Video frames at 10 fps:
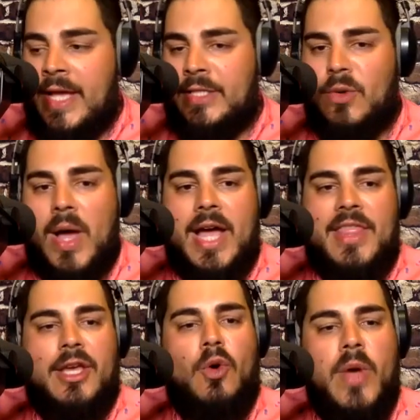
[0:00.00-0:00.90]
So I got
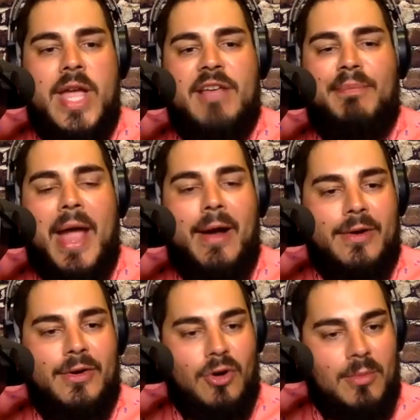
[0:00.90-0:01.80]
the Queen of
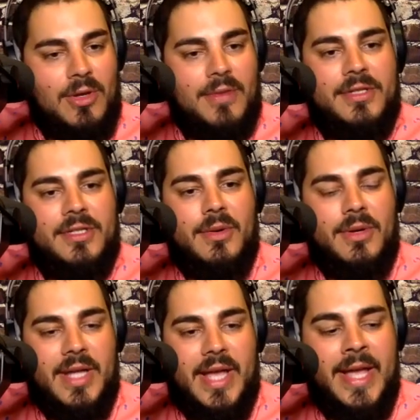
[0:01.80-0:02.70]
Paranormal on the show
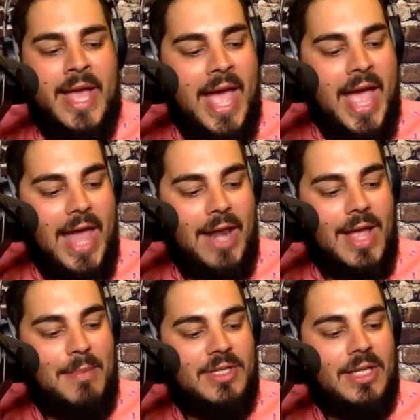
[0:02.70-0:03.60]
today, and her
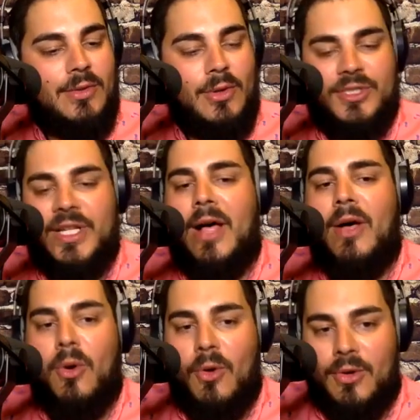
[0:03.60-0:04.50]
name is Kadrolsha
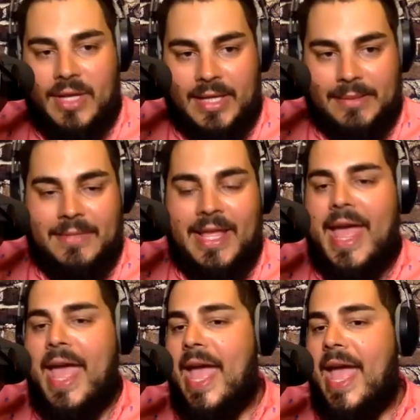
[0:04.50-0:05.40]
Ona,
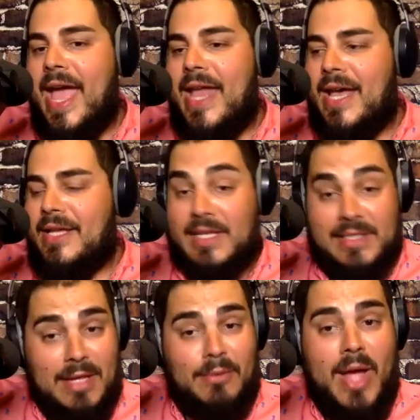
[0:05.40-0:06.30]
and I
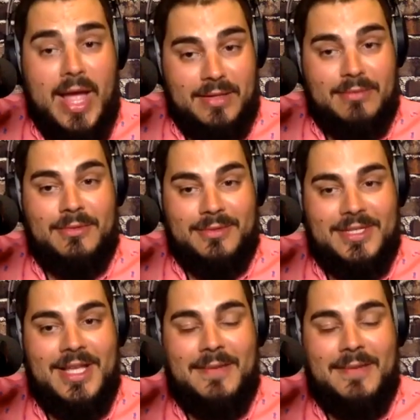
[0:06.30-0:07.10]
said that right. See?